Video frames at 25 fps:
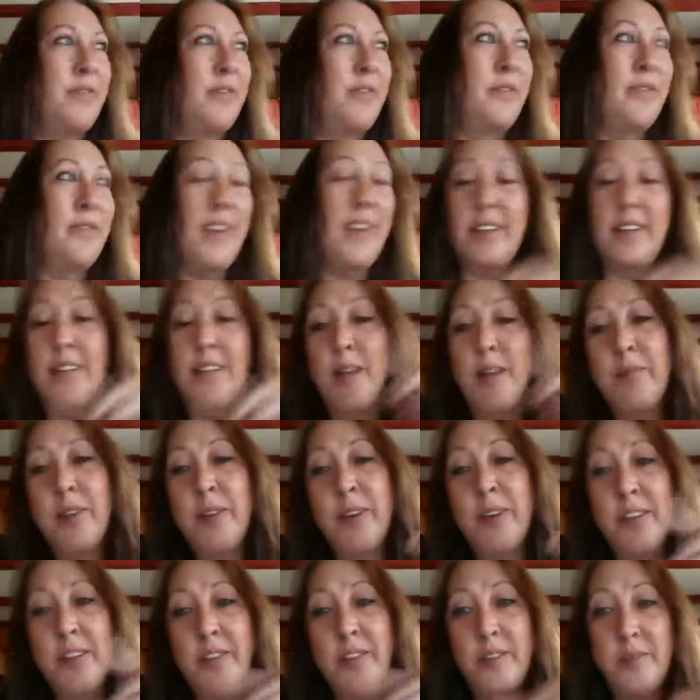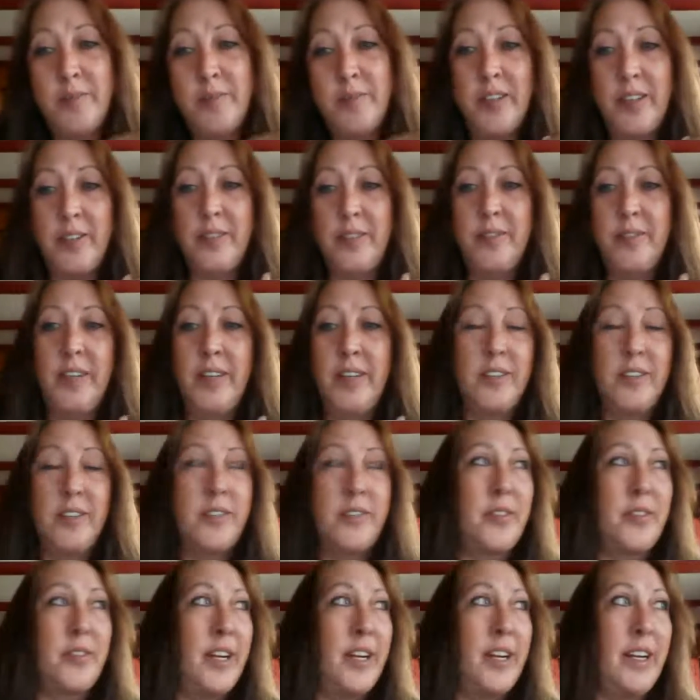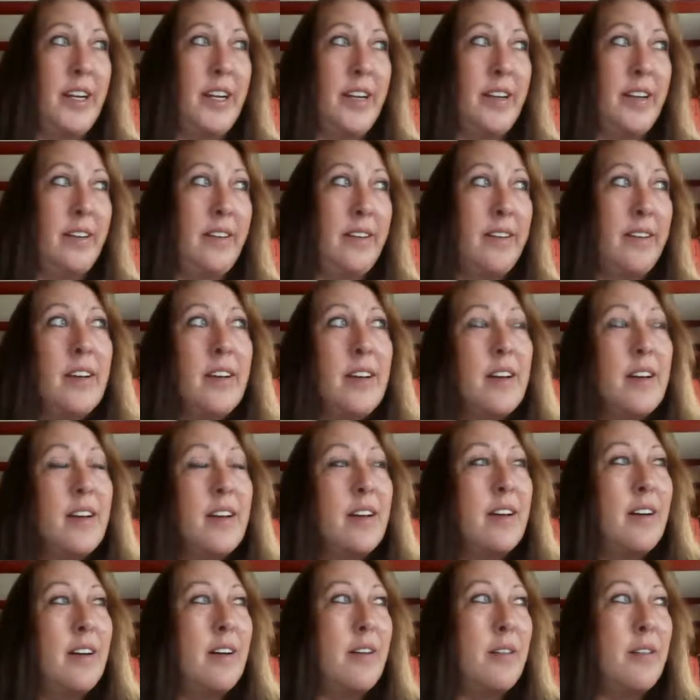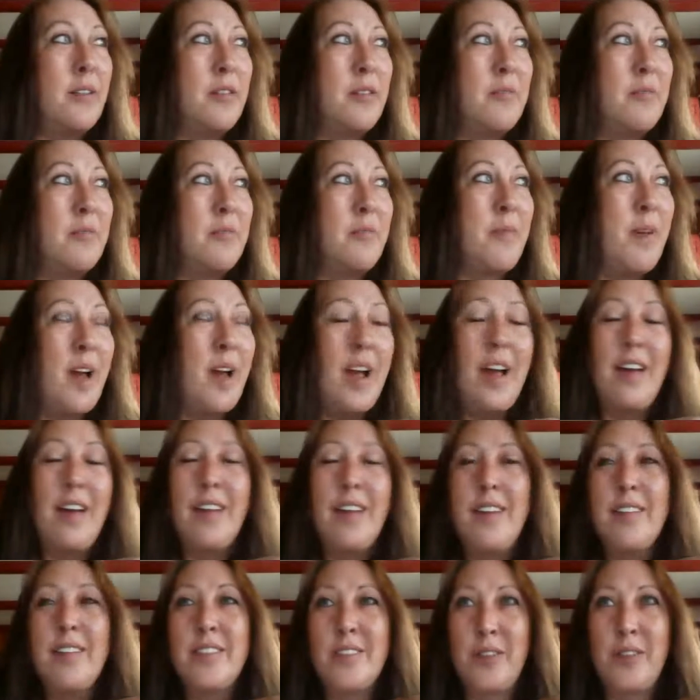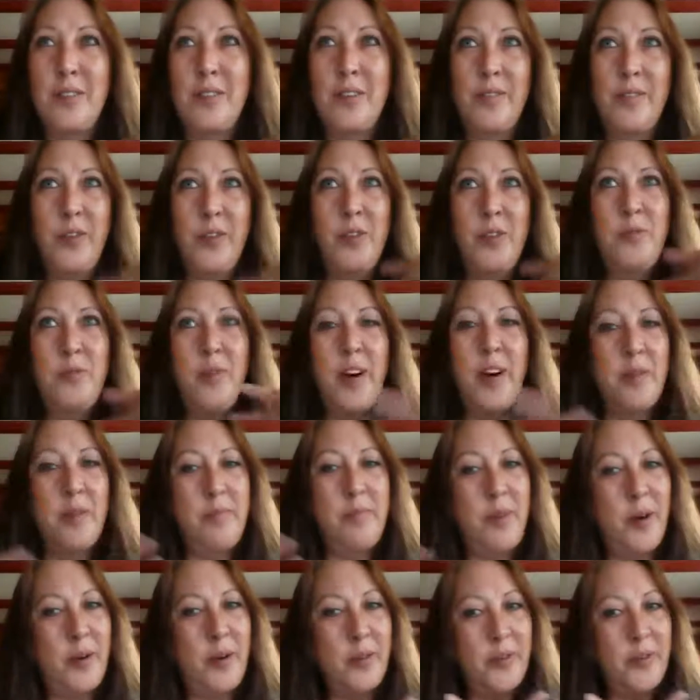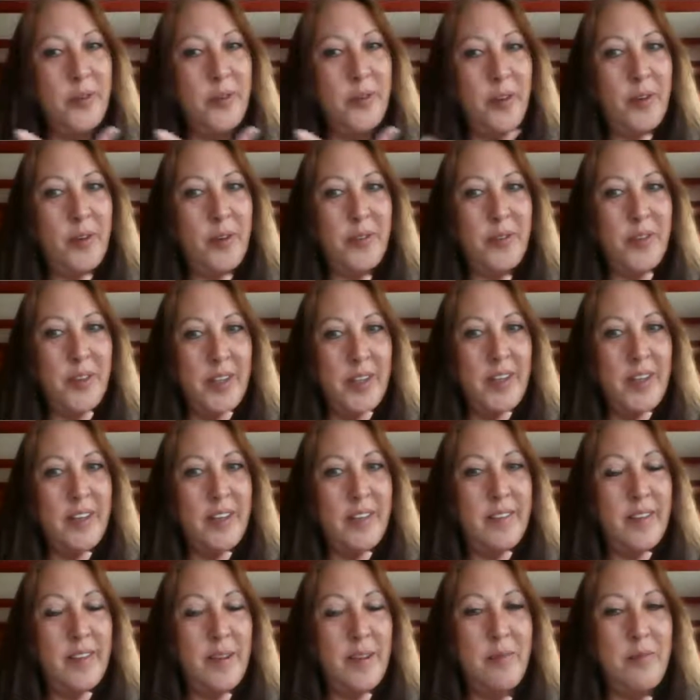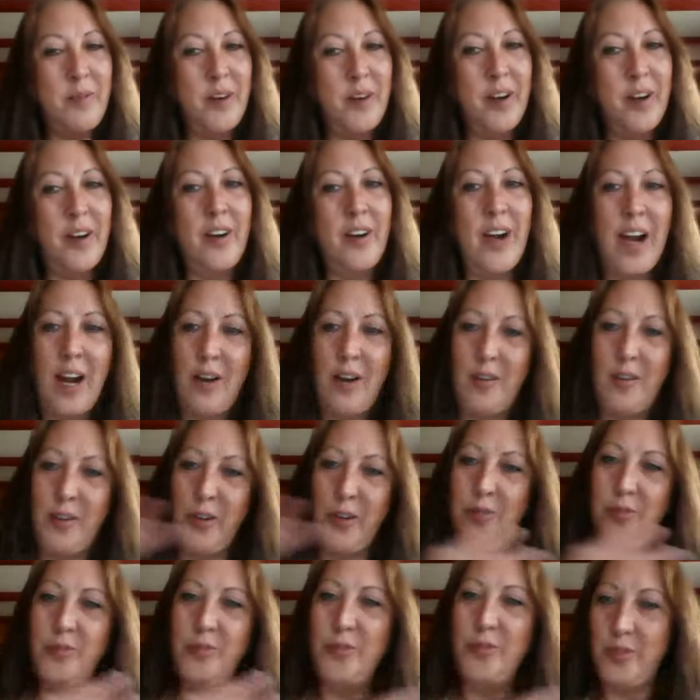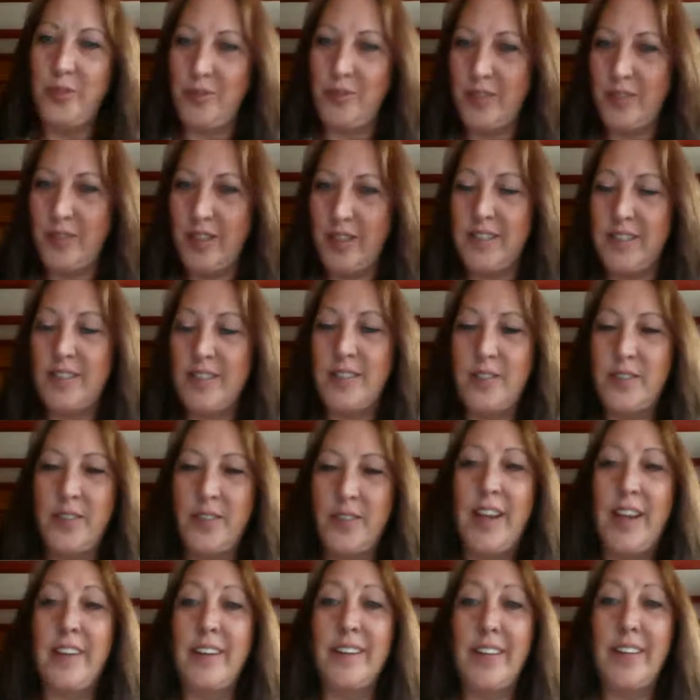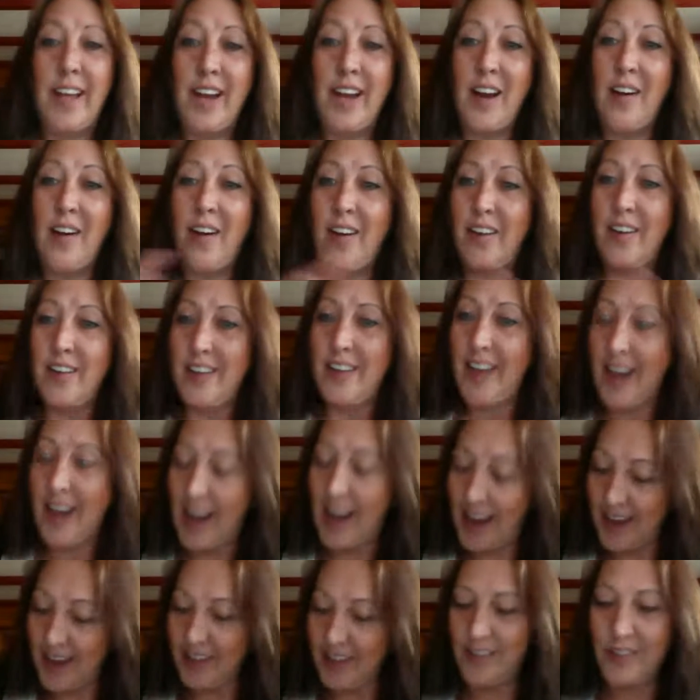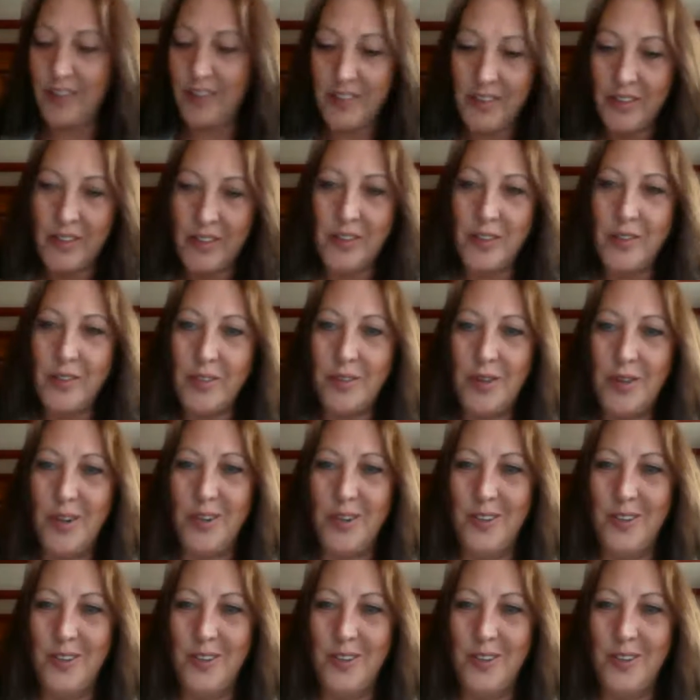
In fact, I'm going to be doing a training. So if you want to post those links somewhere, how you do it so that they are tagged to you.